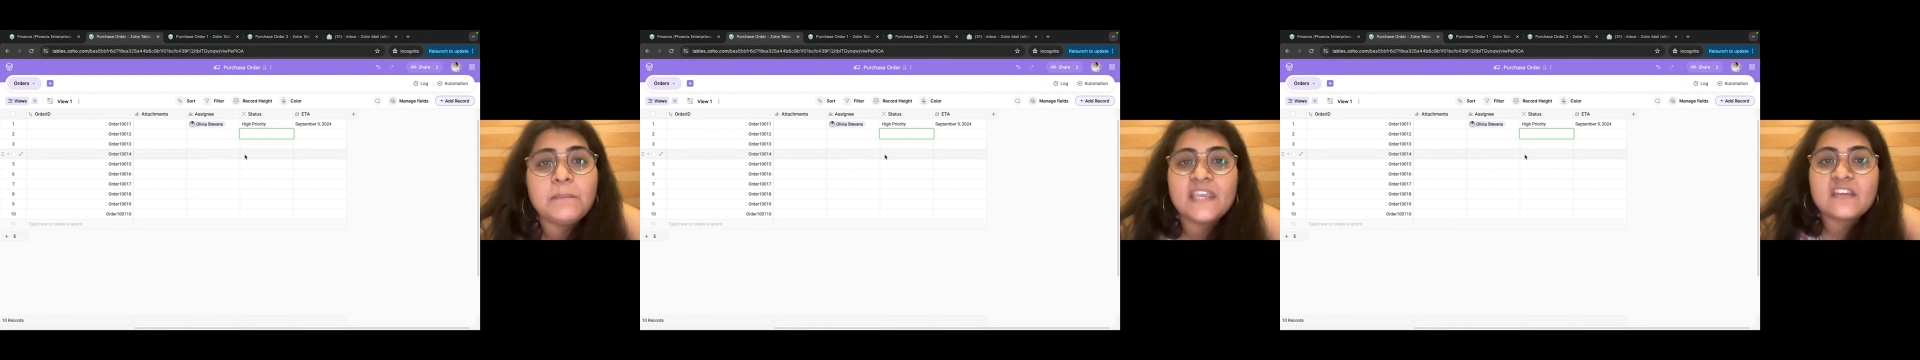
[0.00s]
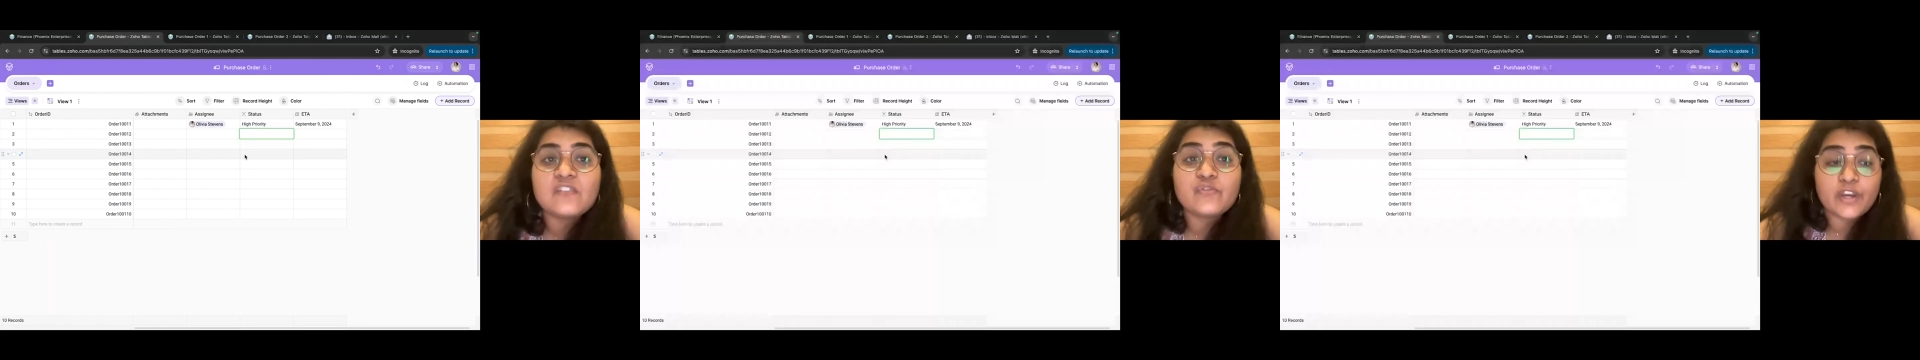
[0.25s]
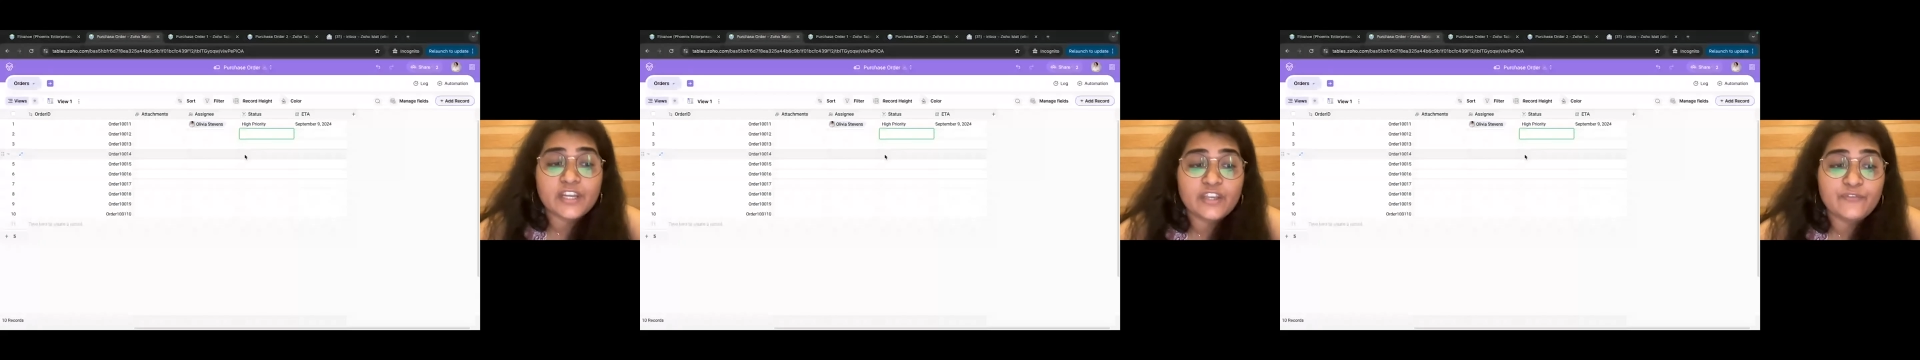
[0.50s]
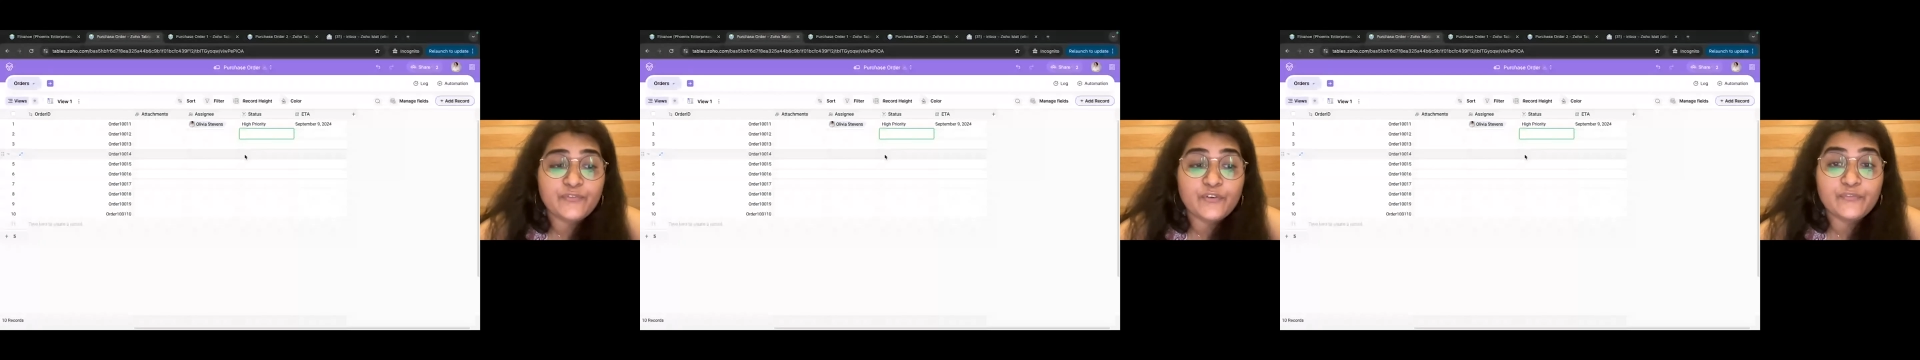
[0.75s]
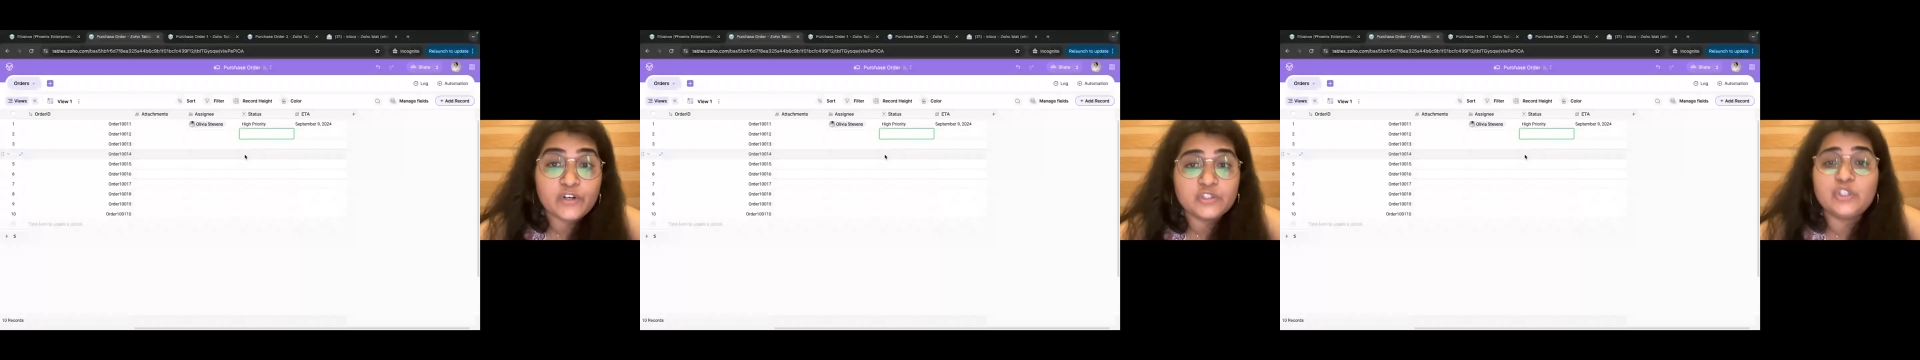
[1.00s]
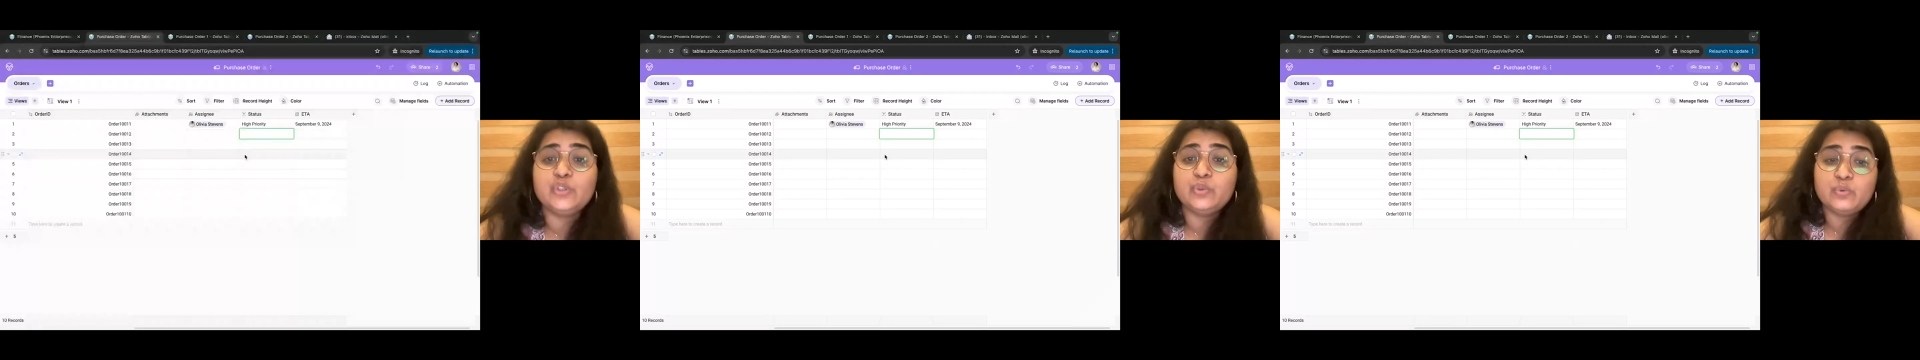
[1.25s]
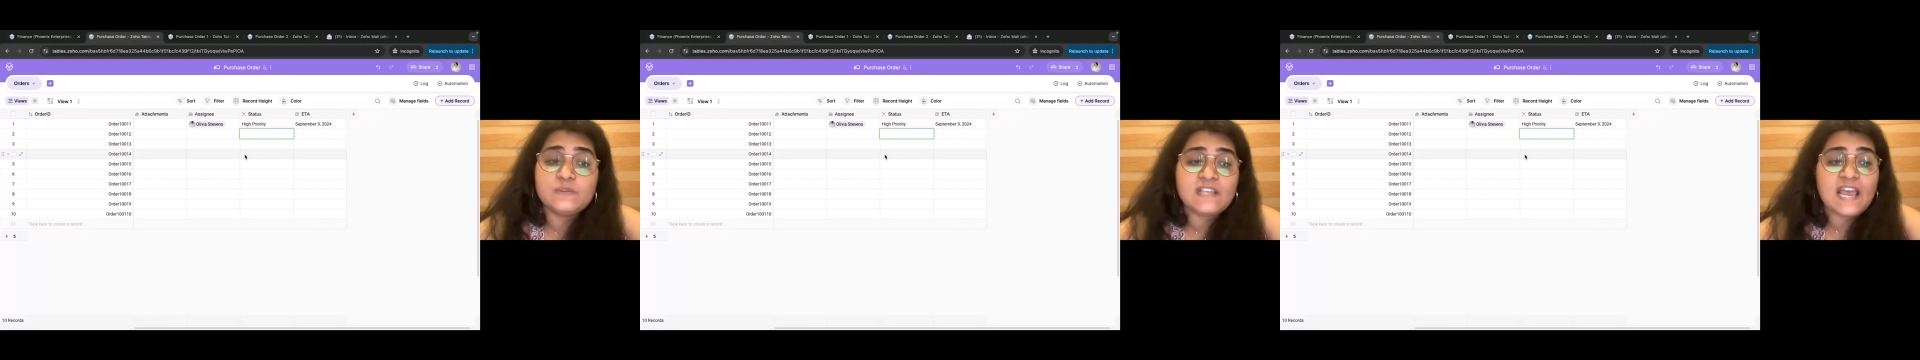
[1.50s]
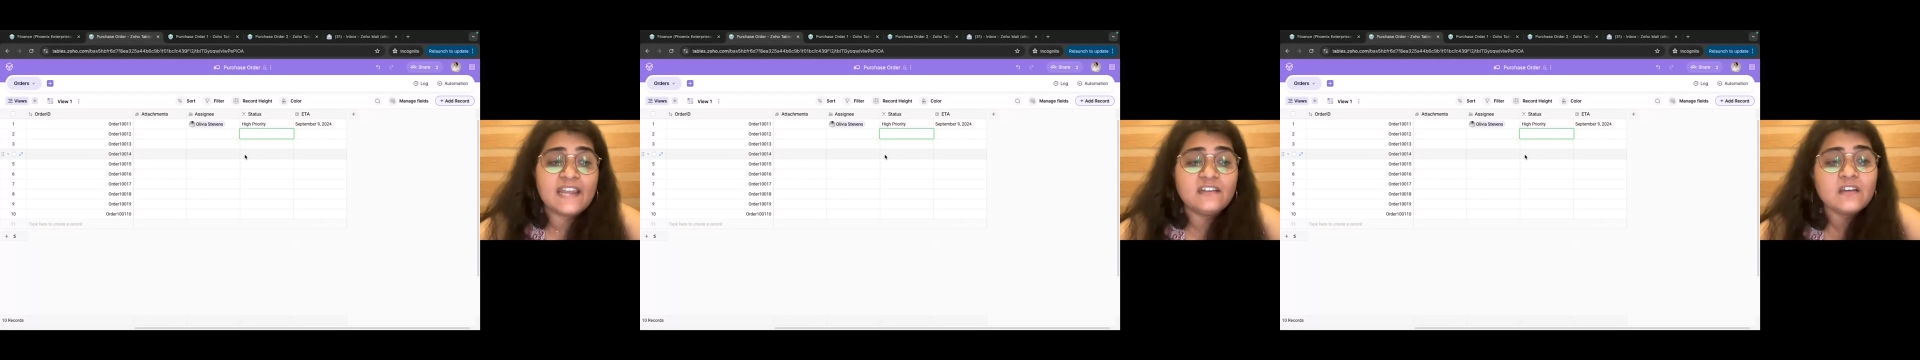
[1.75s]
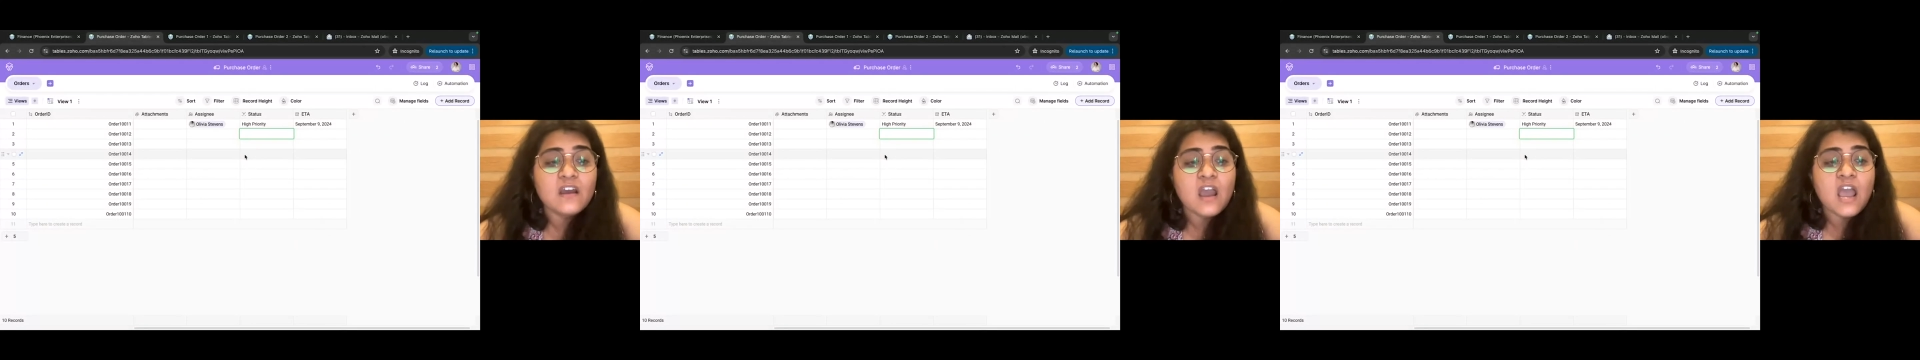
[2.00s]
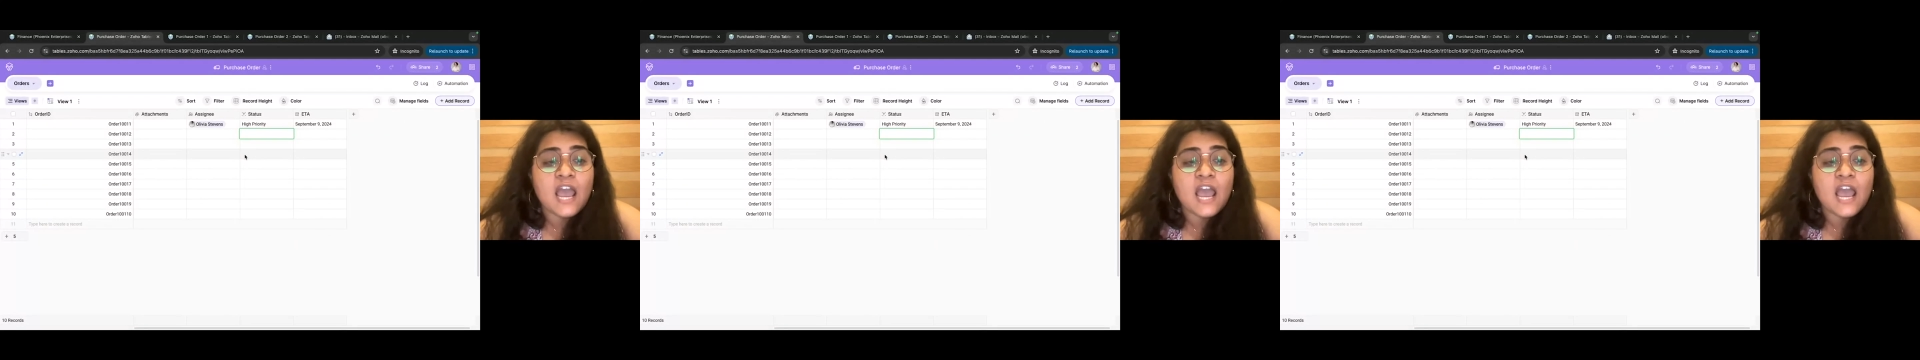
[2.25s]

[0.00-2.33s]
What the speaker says: make it ready for further use and